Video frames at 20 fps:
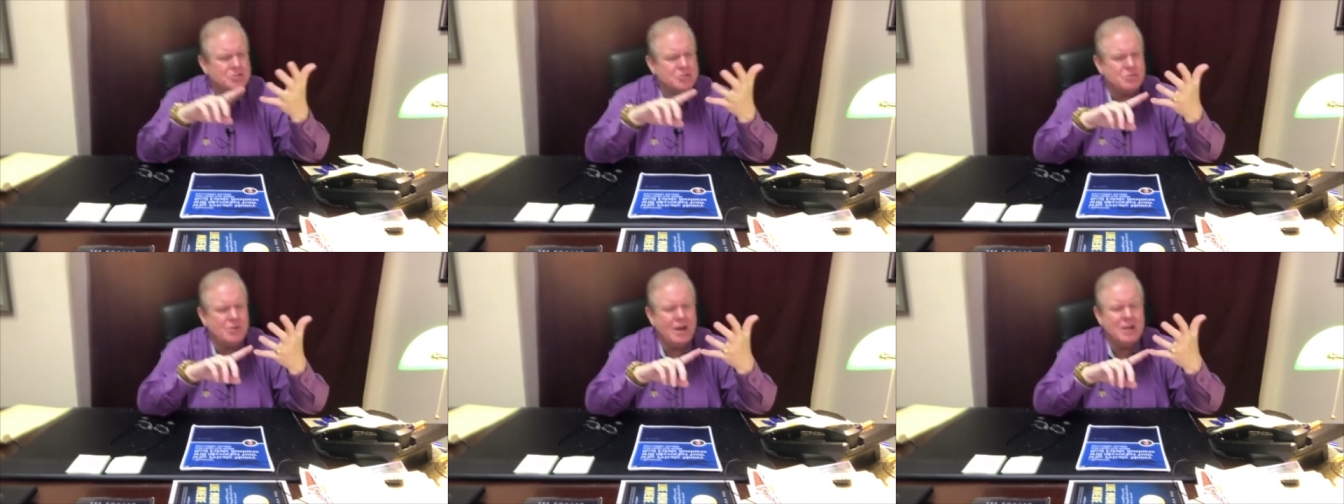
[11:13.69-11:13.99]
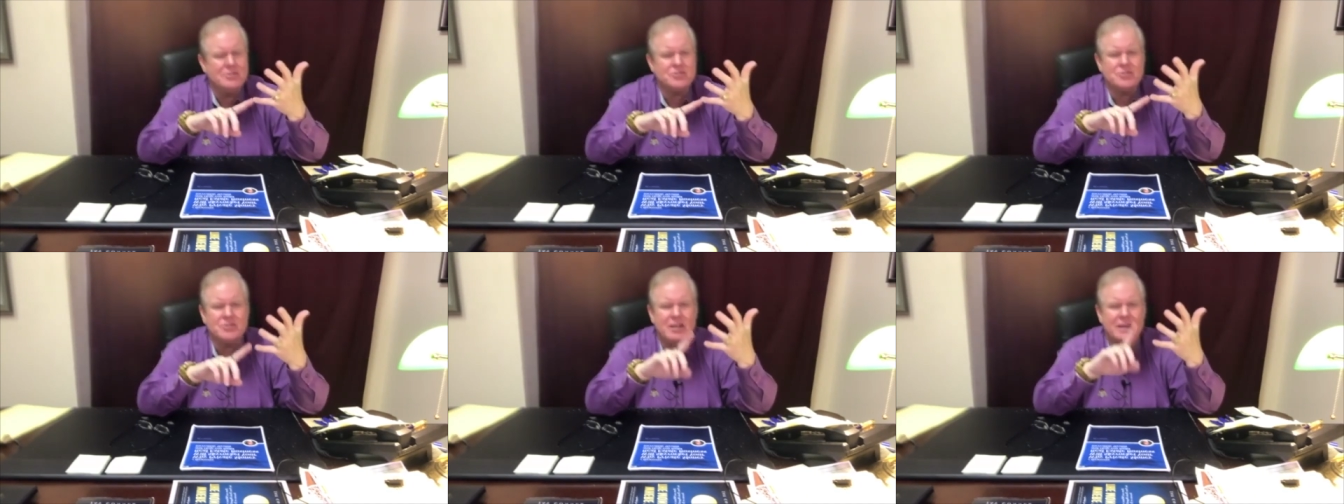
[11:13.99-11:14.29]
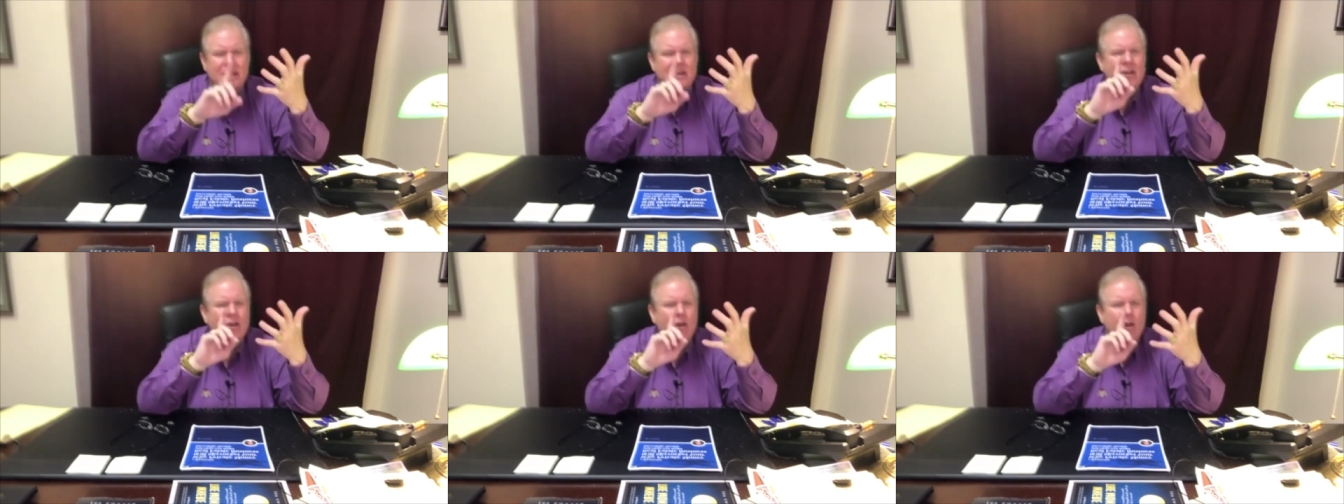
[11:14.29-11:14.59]
So I'll
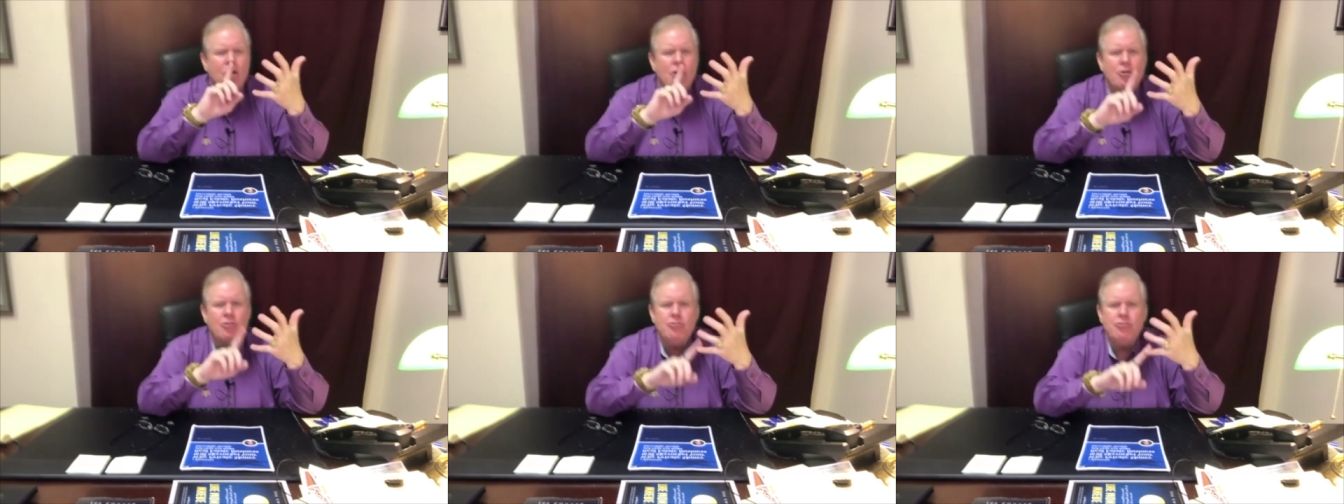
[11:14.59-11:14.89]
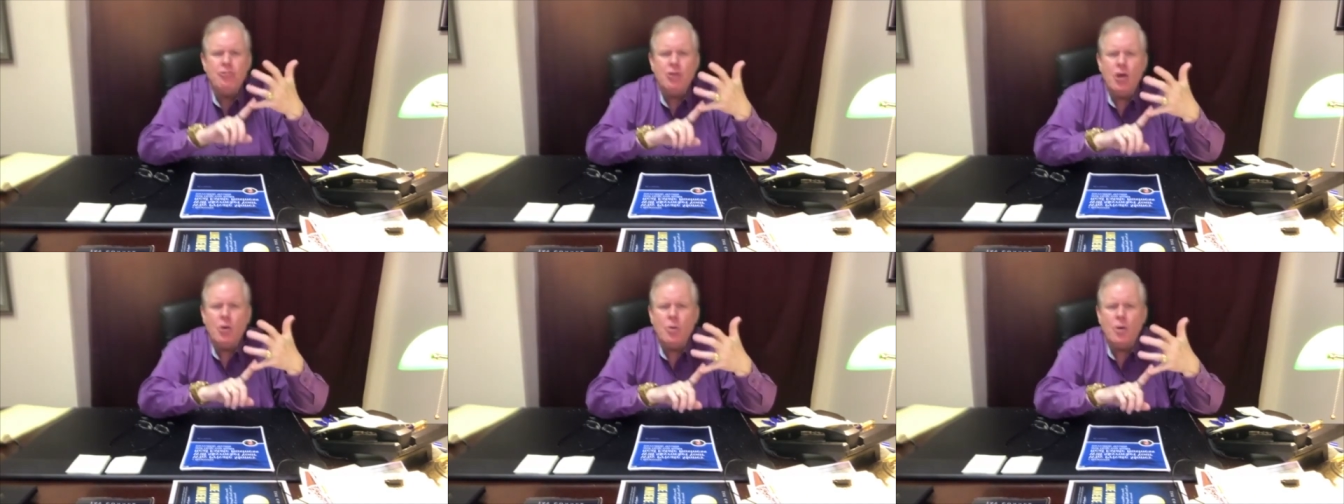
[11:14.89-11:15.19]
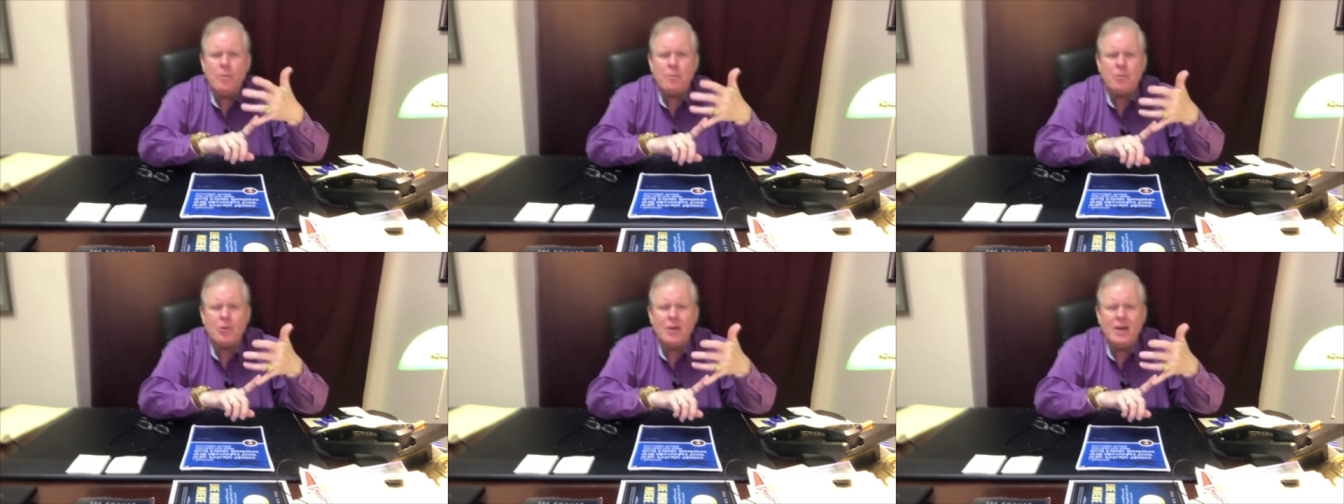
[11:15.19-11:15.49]
say no
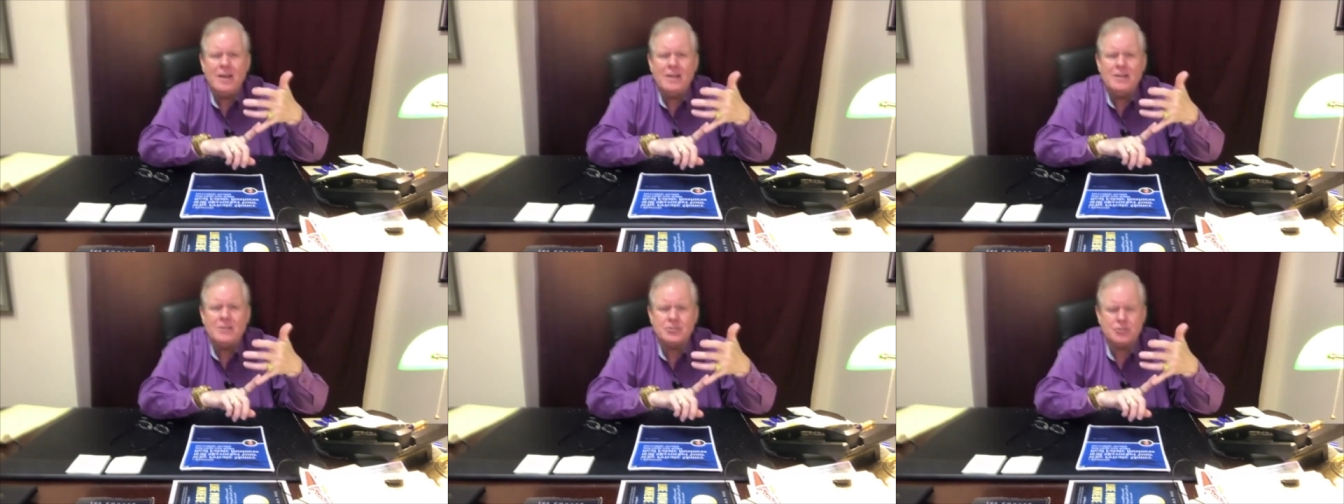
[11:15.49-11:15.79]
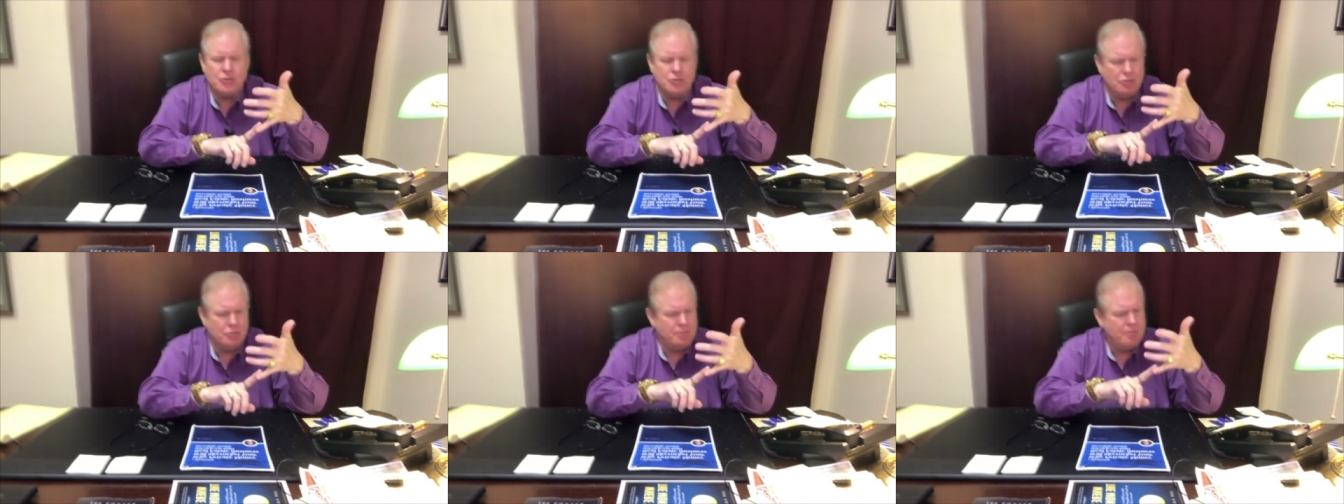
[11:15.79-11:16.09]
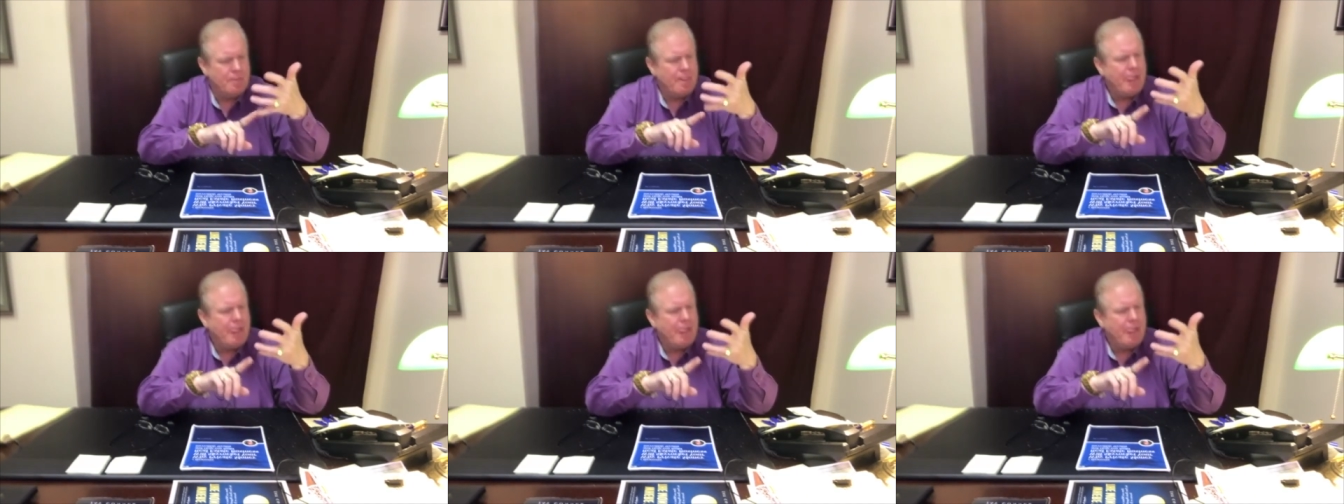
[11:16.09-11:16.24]
appraisal.